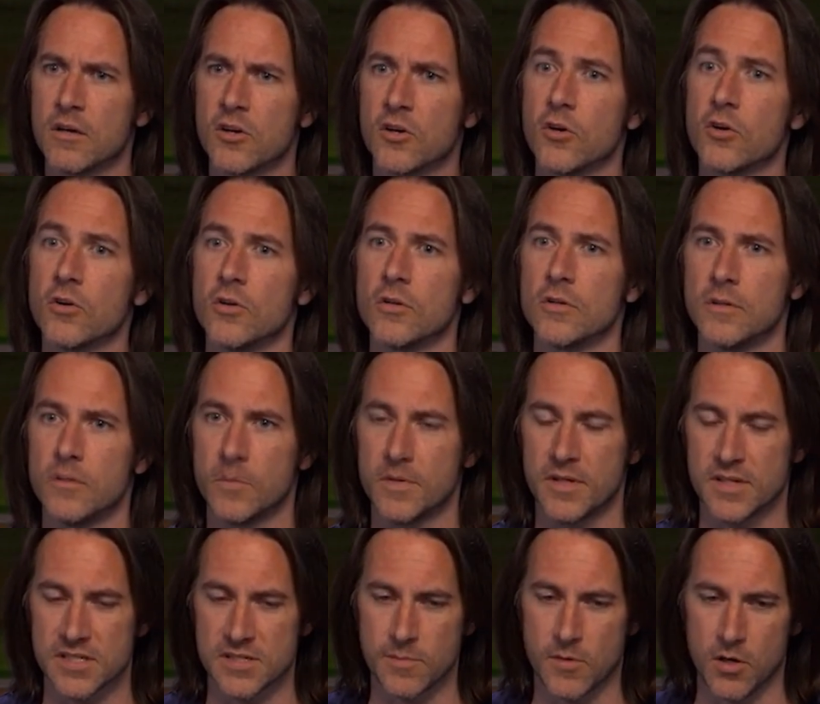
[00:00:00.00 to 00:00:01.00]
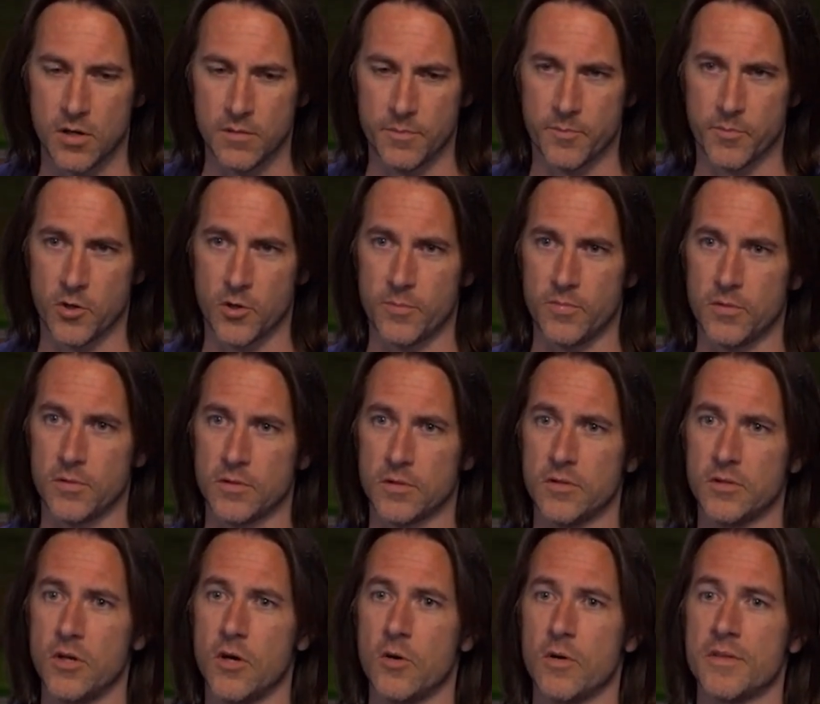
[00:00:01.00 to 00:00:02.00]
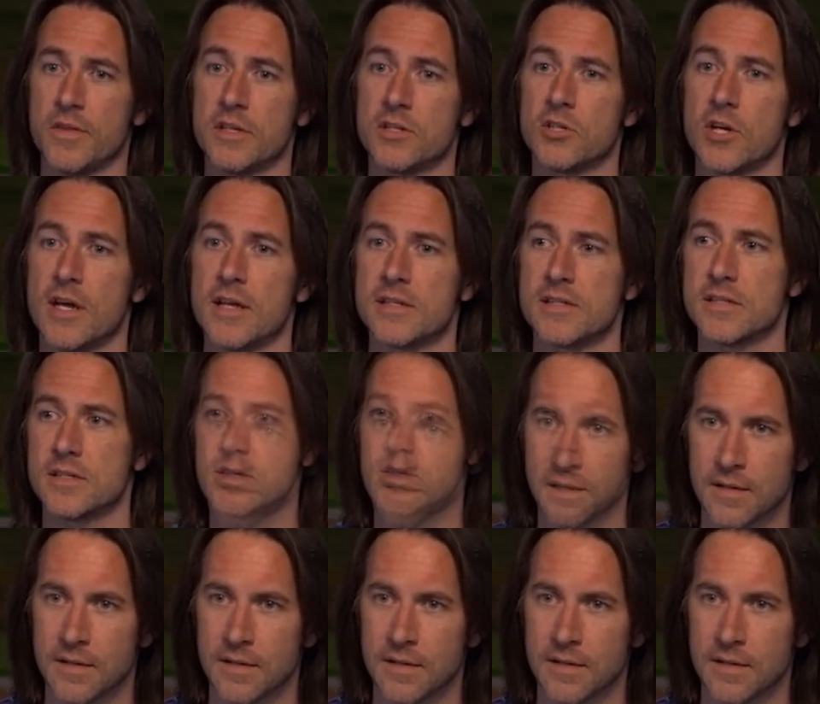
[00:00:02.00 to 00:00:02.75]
girl with a small purple glow in the chest.